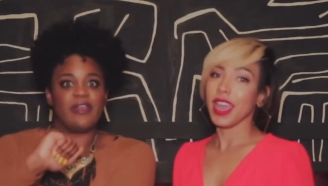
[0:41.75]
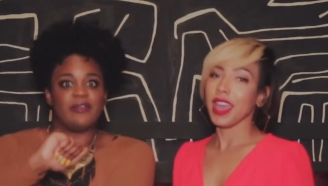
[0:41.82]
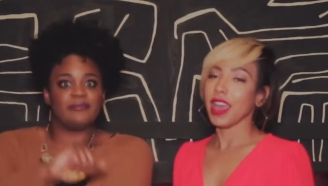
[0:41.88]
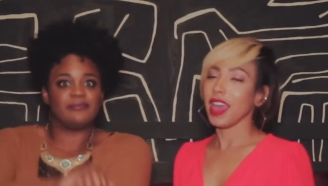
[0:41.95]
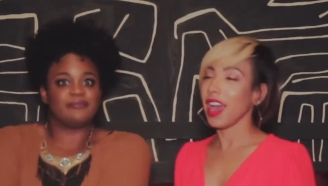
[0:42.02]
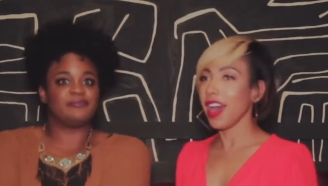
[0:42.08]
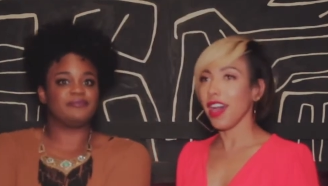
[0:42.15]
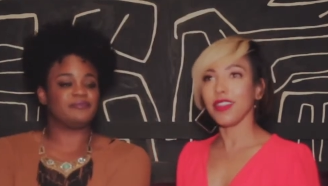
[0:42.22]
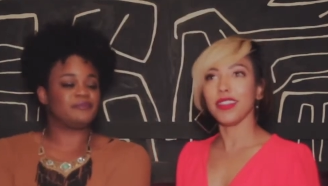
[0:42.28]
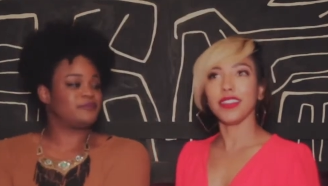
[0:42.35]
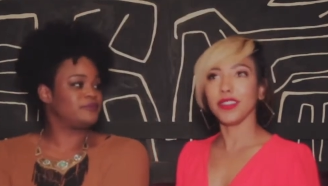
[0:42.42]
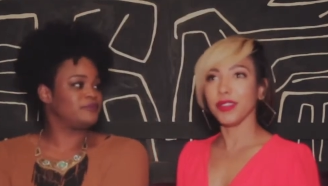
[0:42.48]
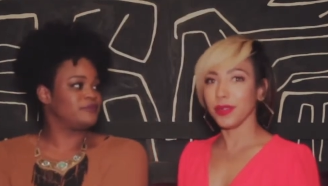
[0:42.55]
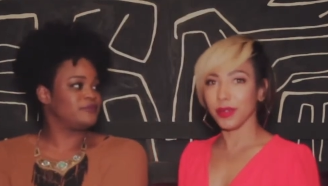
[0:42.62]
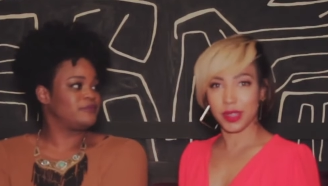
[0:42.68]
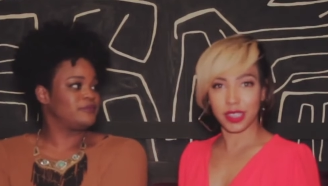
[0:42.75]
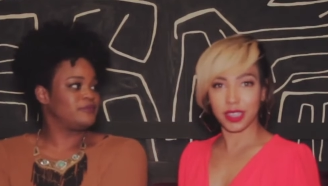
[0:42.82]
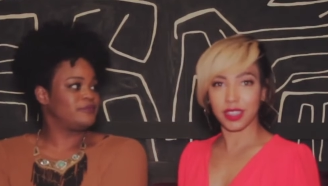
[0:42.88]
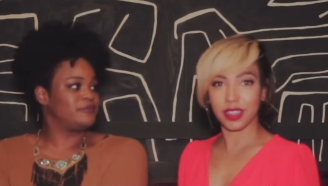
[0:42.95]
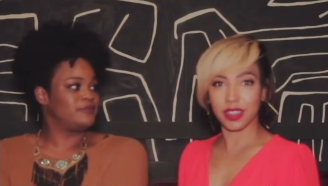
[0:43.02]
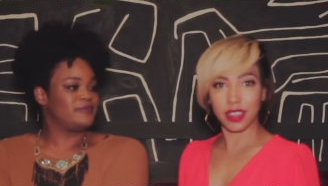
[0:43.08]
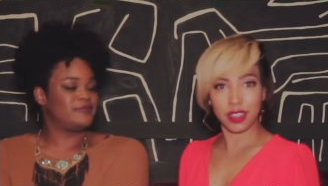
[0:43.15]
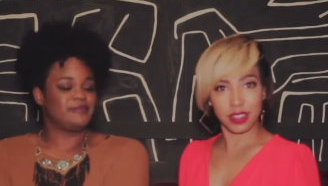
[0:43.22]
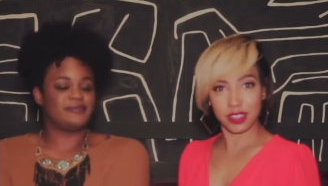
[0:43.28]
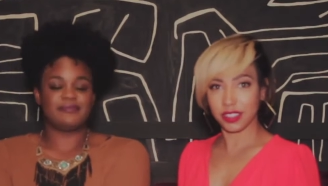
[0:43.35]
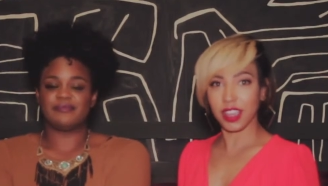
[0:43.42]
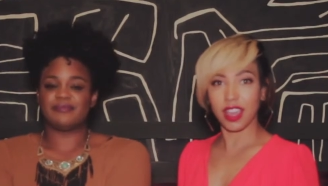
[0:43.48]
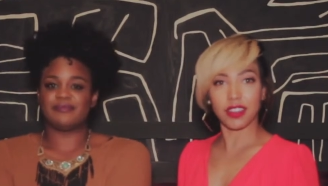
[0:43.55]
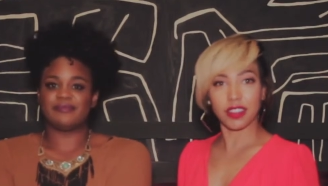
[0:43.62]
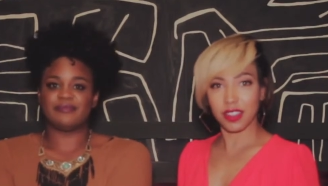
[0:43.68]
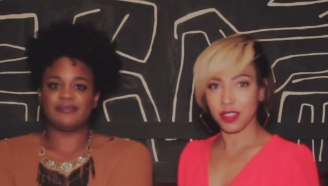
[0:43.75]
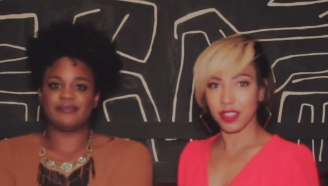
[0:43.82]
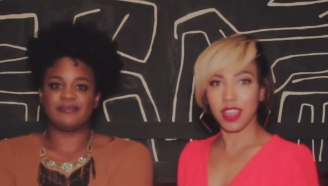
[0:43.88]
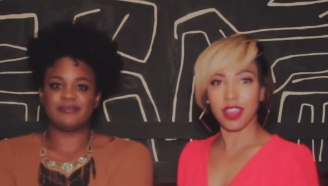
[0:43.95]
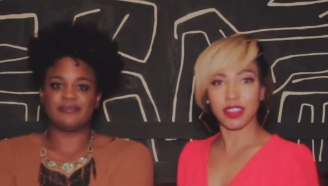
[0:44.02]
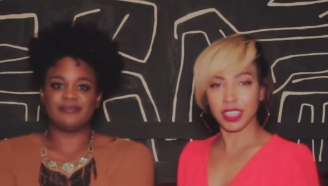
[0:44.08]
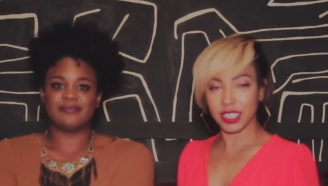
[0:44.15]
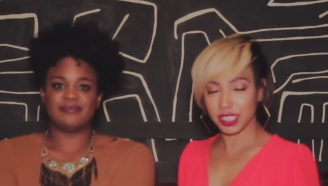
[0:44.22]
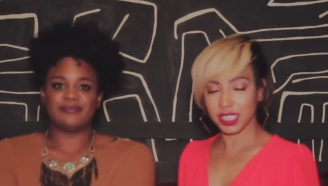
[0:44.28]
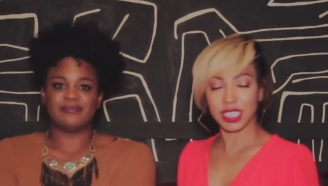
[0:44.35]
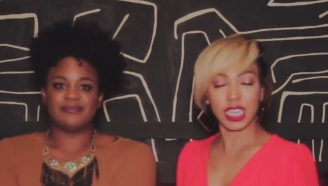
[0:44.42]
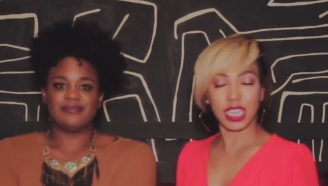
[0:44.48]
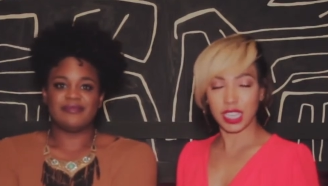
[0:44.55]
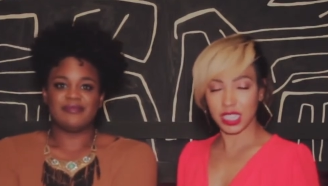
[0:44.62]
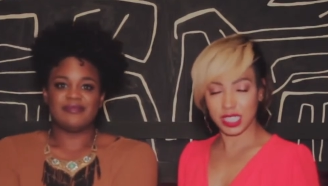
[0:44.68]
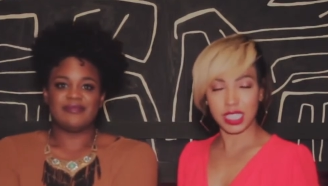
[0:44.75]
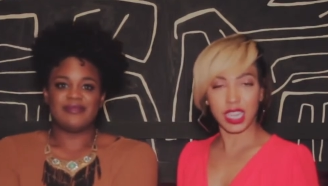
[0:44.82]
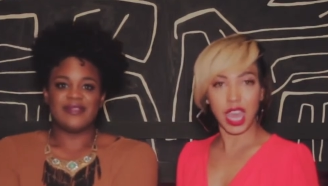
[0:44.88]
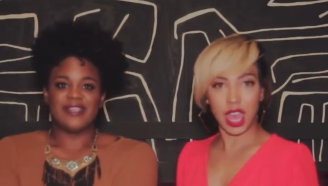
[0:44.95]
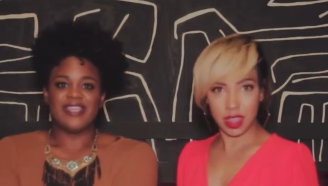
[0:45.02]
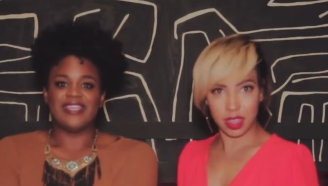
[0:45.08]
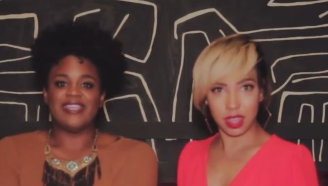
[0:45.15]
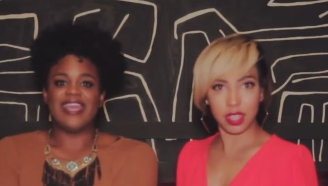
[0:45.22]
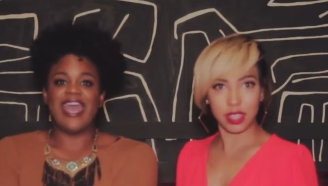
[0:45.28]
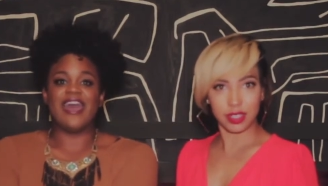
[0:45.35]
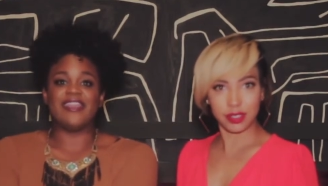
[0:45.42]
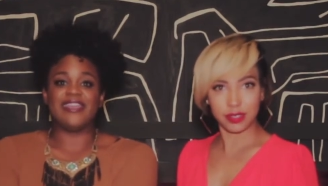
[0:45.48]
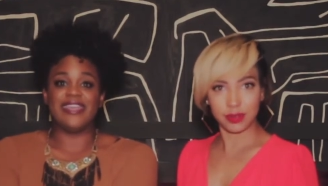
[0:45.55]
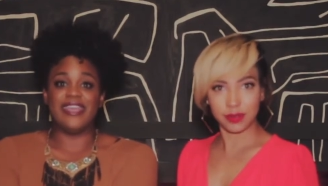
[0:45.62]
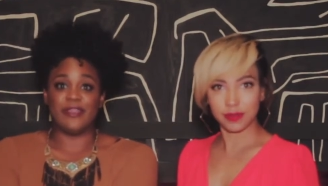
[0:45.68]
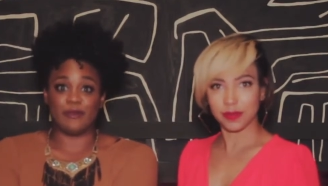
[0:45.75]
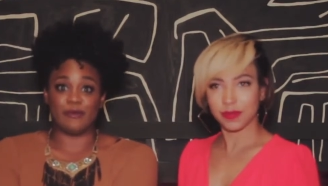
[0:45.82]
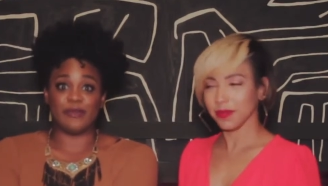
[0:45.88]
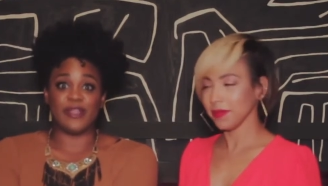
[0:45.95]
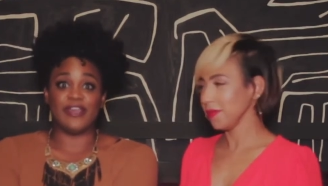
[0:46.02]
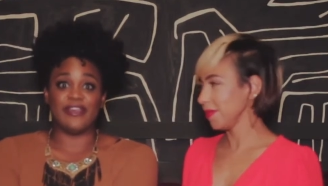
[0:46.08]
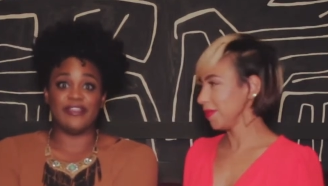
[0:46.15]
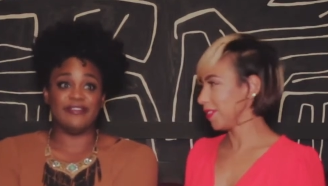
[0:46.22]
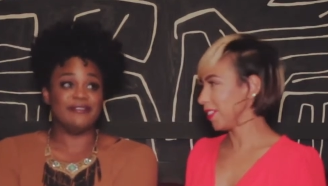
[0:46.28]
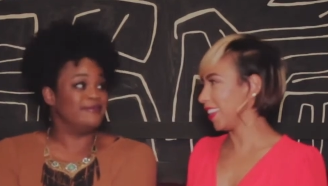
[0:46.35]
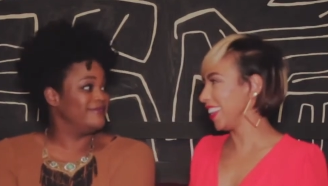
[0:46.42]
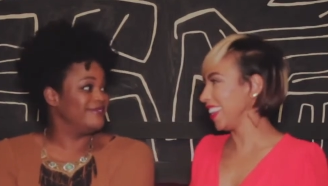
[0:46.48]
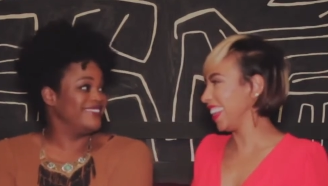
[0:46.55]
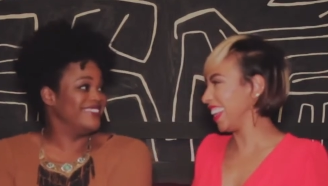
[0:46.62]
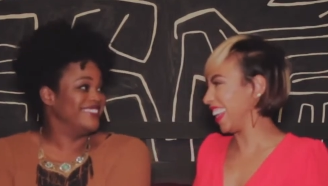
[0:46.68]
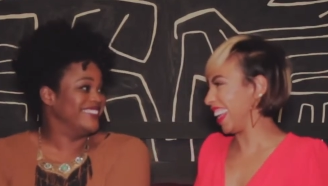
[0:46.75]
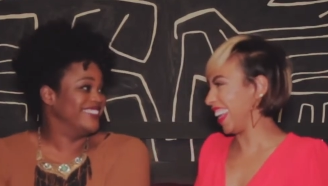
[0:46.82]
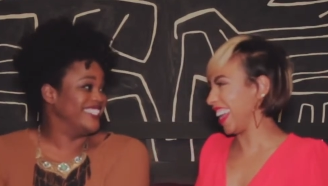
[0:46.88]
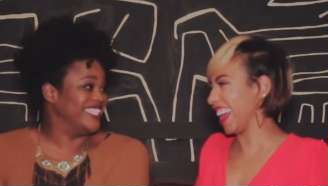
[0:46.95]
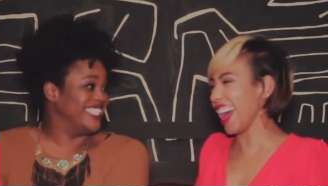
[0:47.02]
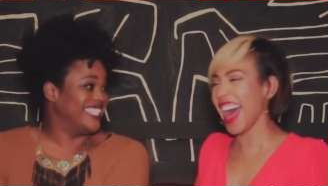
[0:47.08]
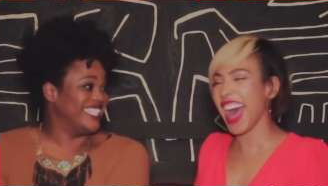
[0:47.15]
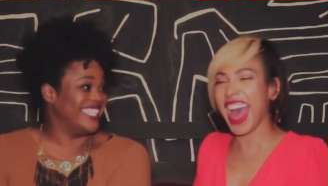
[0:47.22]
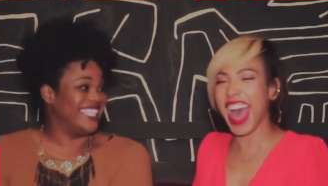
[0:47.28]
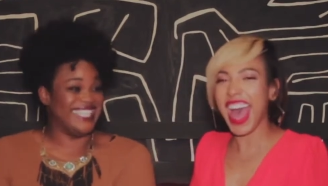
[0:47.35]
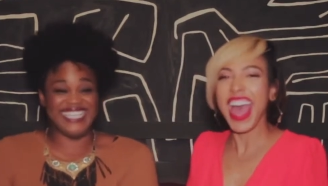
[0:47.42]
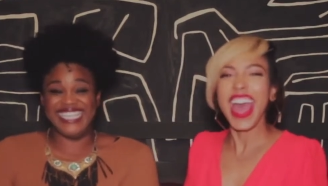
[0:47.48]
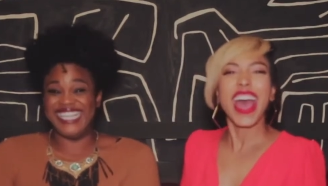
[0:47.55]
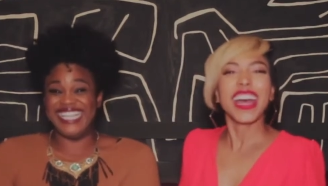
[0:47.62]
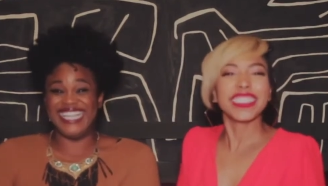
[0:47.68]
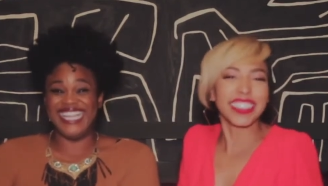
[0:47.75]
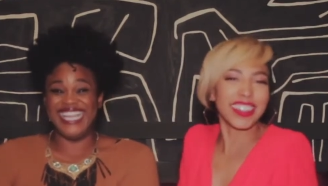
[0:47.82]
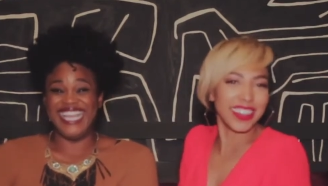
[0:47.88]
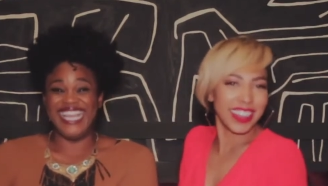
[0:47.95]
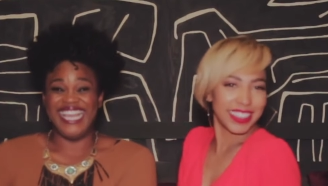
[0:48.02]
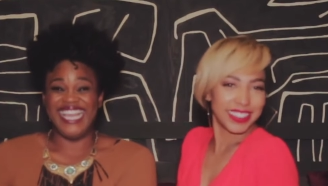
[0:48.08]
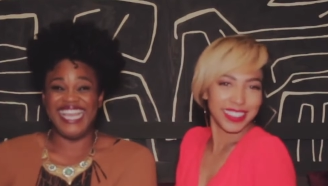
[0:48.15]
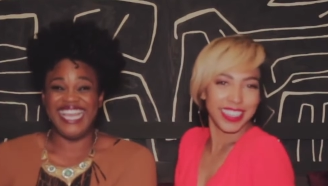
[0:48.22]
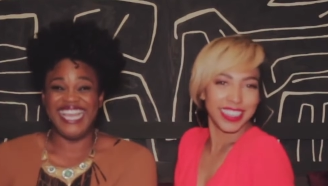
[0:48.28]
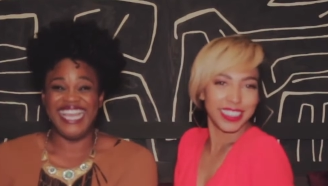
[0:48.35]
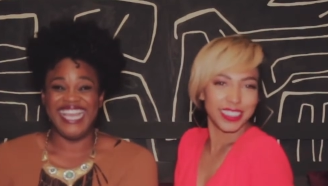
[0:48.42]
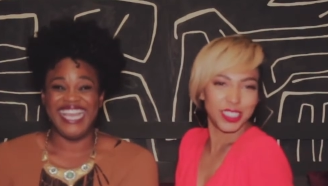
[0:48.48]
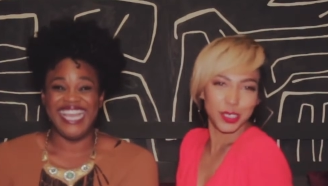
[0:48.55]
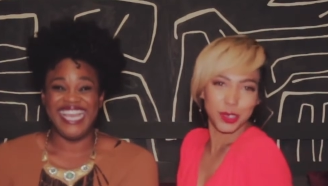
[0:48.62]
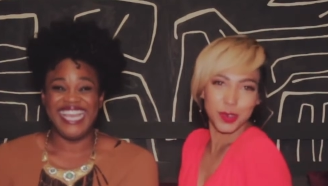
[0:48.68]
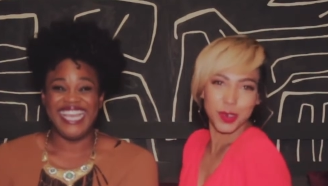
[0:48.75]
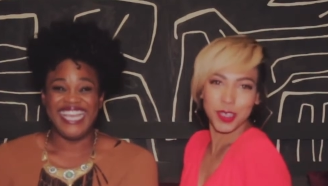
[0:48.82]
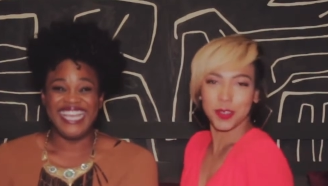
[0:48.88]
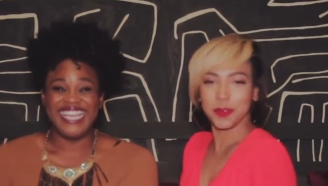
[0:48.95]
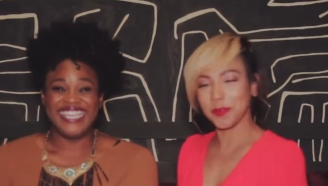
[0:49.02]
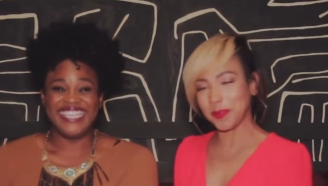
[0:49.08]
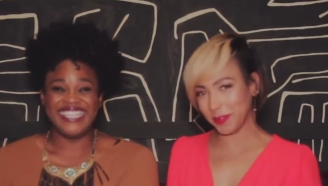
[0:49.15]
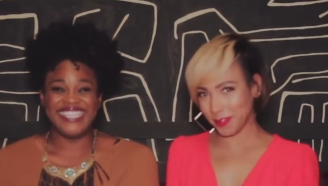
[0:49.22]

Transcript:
Speaker 1: way. How to do it. Because y'all know y'all need to get it together. How to get her done. So let's get into it.